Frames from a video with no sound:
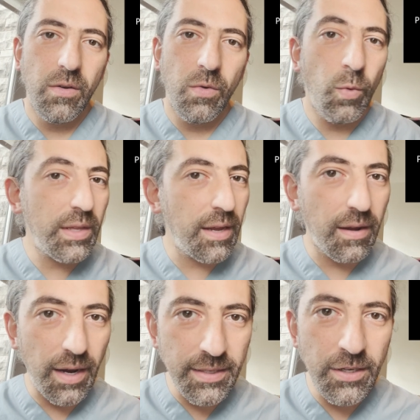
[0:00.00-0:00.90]
What can
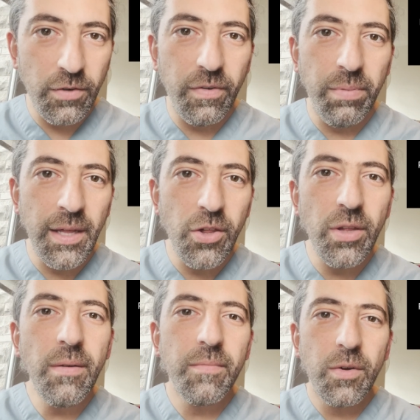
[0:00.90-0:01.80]
cause atrial
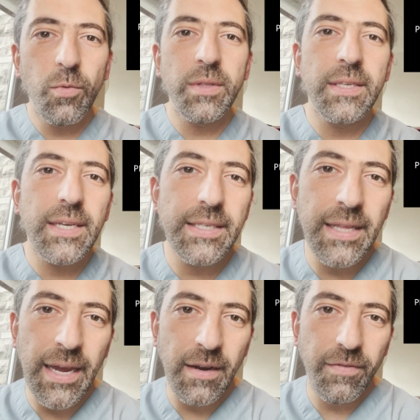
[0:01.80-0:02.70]
fibrillation? We'll discuss
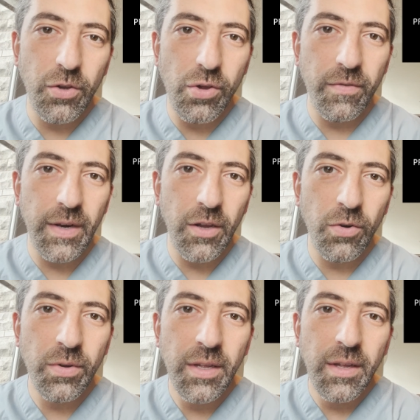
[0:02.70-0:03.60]
that in a future
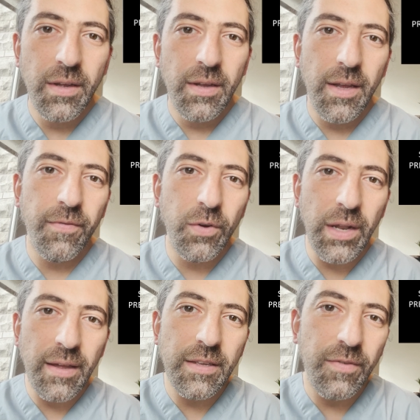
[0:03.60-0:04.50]
video. If you
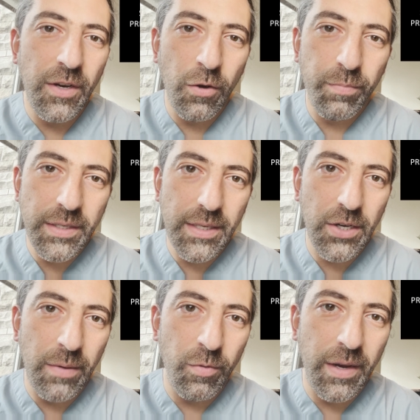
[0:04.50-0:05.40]
like this video, please
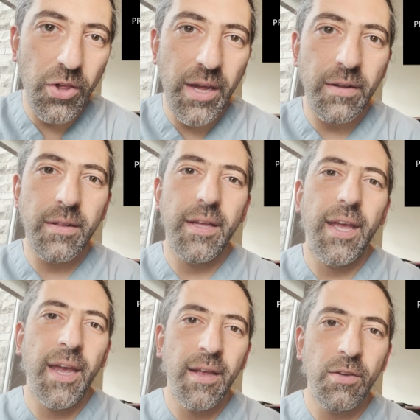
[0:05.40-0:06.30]
subscribe to my channel
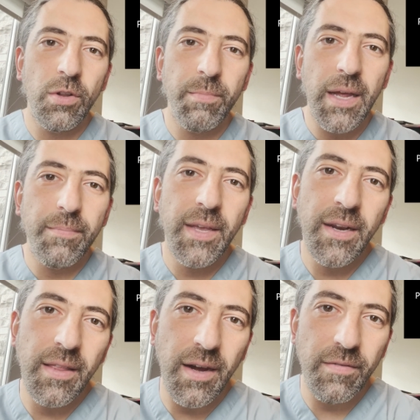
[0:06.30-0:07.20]
and you'll be
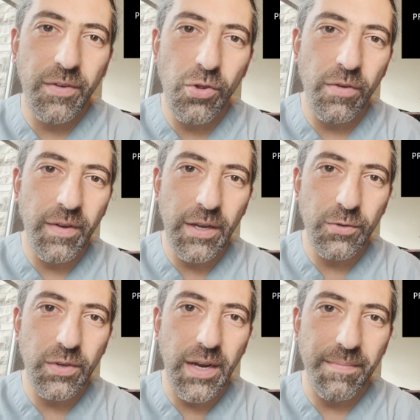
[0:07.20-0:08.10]
updated on future
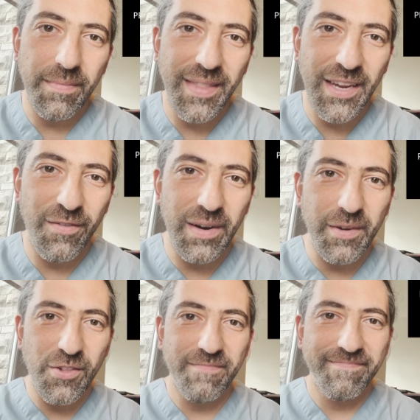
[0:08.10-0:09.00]
videos to come. Thank you very
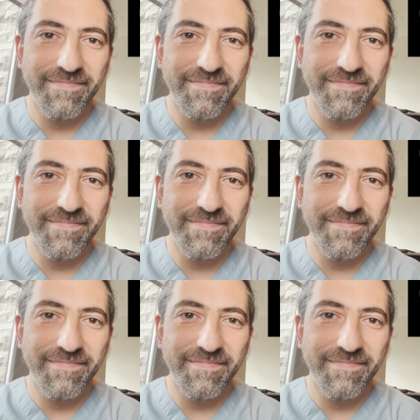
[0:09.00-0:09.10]
much.